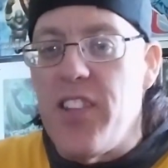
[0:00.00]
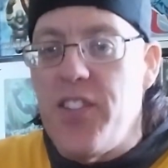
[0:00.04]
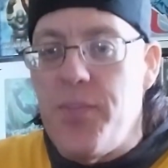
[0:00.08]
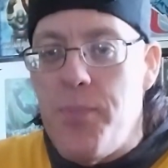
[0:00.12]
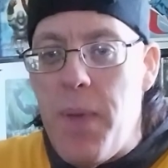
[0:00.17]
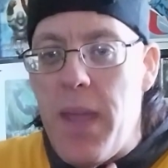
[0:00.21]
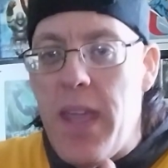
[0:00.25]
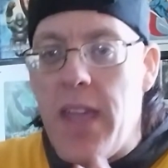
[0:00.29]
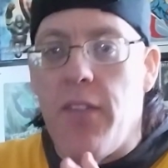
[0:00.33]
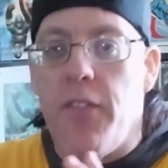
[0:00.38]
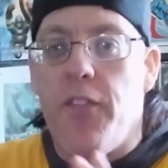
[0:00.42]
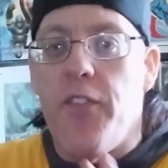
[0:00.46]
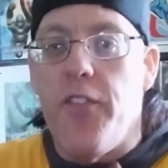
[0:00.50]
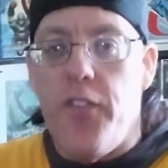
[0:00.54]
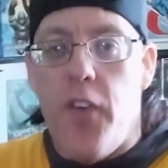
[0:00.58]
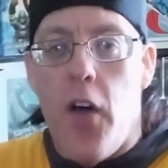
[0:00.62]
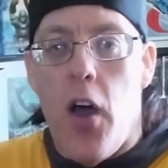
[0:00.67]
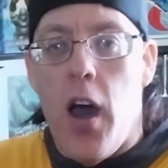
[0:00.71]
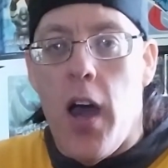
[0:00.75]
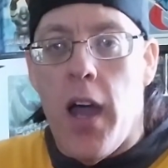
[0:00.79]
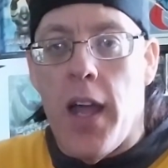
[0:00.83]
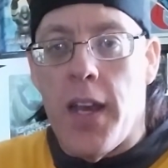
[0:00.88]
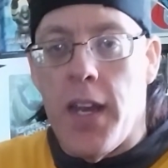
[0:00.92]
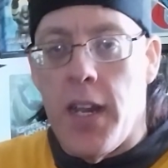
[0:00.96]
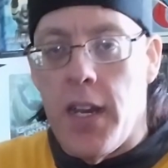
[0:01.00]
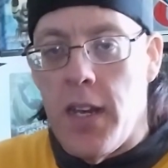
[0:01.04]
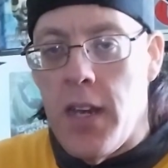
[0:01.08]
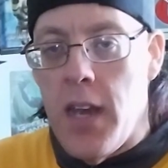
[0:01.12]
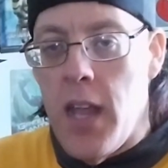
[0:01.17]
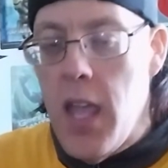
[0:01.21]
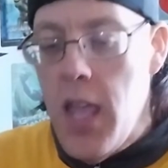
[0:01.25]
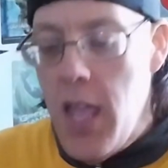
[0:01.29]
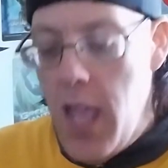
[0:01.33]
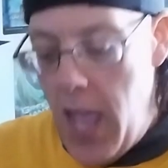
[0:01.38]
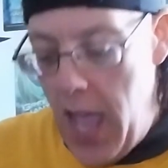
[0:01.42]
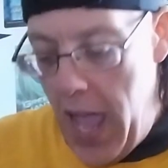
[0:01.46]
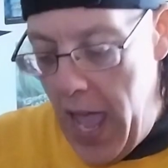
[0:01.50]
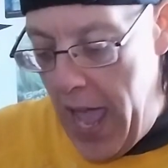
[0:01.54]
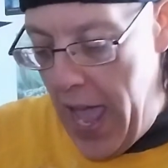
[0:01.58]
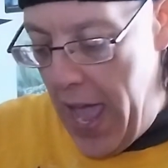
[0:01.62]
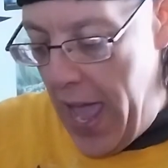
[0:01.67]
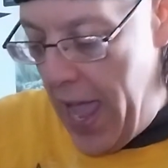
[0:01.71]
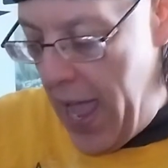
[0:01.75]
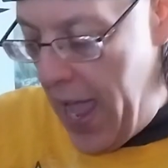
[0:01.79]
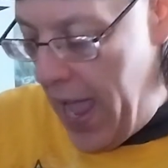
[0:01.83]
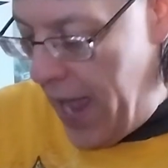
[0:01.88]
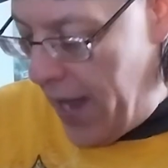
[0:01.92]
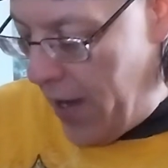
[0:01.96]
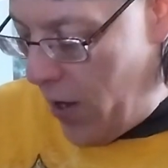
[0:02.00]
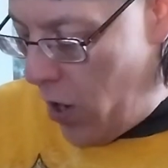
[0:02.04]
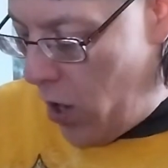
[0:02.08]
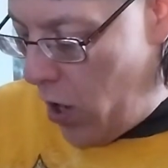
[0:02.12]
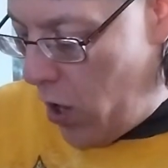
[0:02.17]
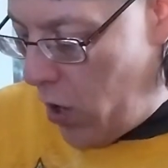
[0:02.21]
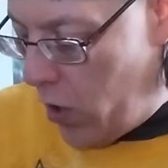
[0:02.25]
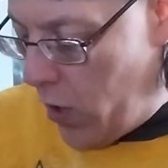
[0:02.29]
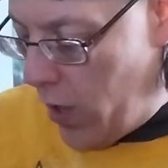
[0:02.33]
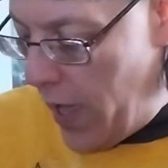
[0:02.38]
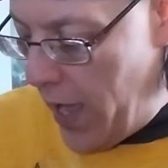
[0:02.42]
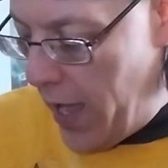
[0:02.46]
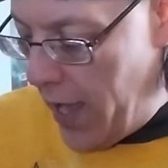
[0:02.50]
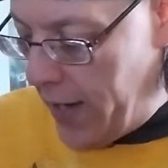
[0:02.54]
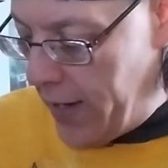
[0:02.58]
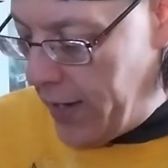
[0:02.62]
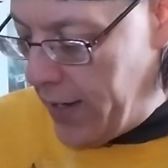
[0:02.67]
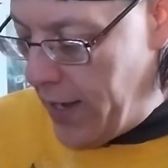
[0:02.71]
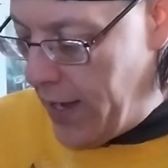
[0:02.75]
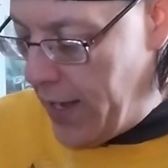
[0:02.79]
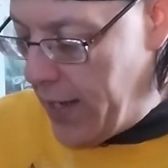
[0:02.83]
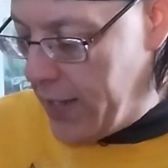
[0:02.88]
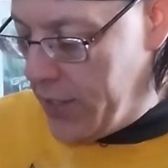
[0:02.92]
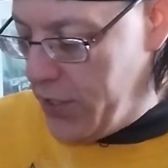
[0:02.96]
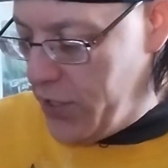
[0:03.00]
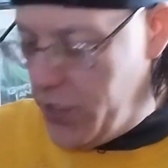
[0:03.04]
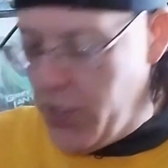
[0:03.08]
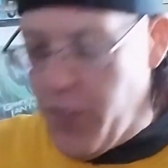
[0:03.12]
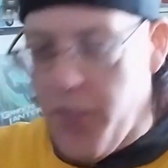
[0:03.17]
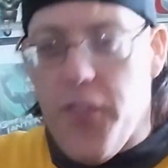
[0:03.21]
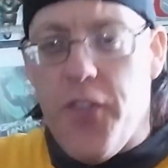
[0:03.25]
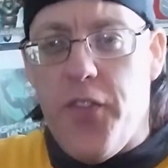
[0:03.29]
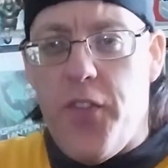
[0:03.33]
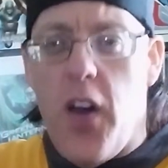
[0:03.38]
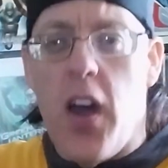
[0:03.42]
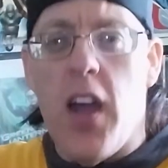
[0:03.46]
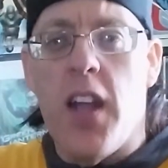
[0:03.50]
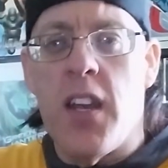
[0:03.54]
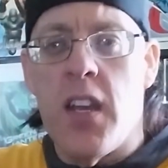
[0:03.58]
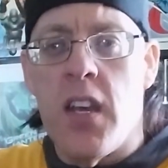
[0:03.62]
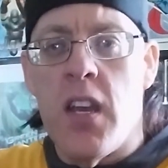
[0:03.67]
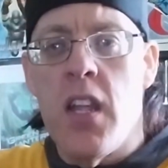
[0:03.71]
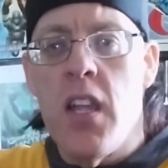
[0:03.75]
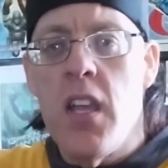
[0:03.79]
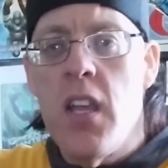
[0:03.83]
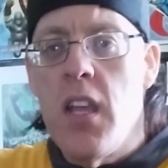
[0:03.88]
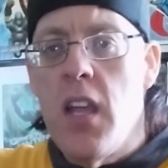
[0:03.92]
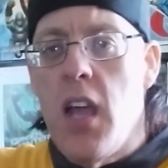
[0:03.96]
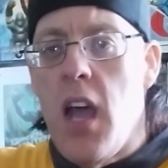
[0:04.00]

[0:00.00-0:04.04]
It's being fun and all, and just a fun